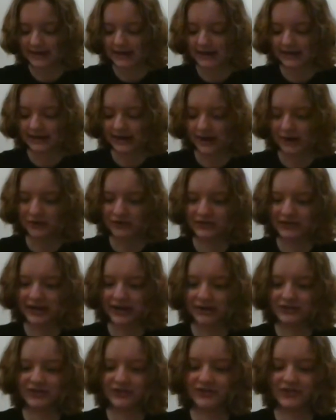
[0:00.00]
and howled
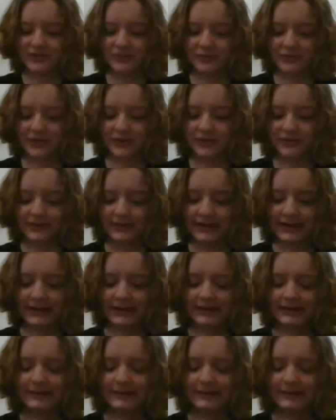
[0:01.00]
because he was hungry.